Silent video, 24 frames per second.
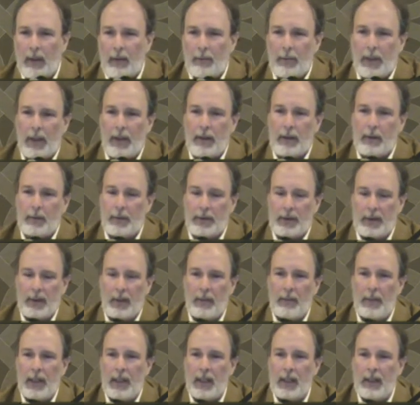particles
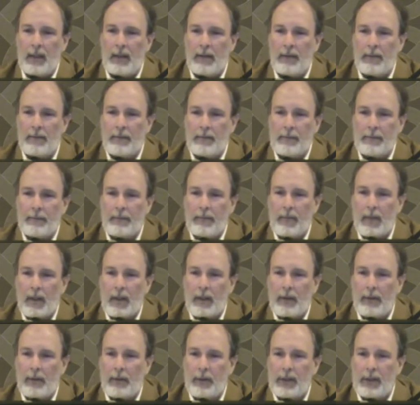coming in through